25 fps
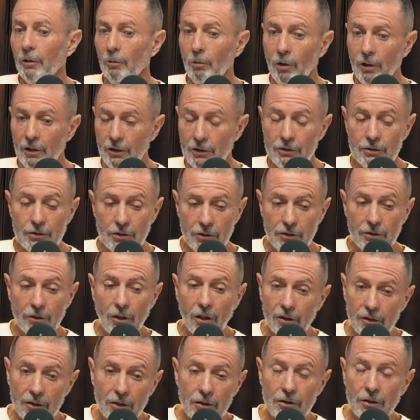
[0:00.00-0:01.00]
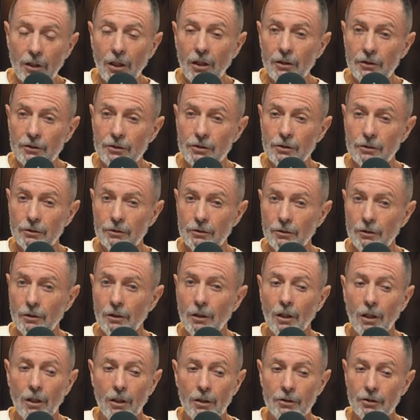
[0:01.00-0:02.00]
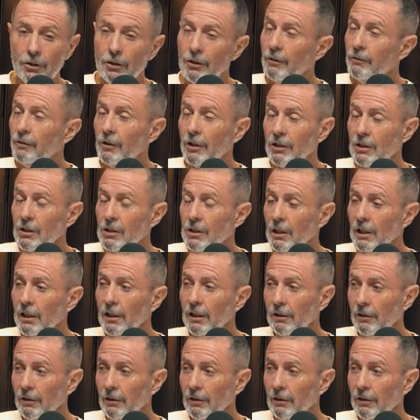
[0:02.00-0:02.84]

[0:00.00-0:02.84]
wanted to, I could go to university.